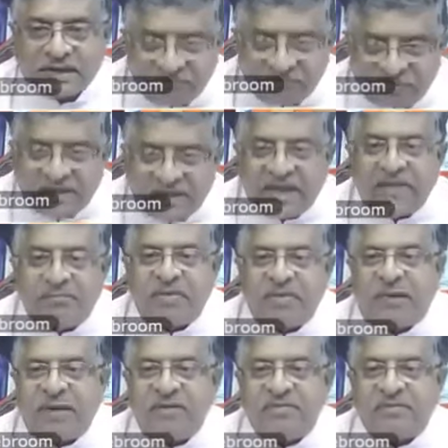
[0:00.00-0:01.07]
And I'm very
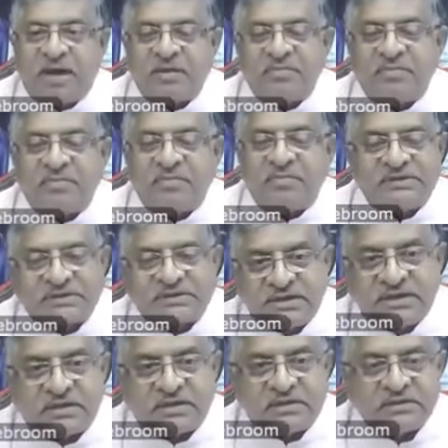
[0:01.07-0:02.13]
happy my department
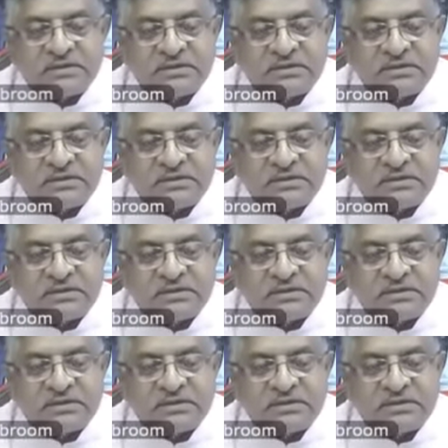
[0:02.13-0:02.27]
succeeded.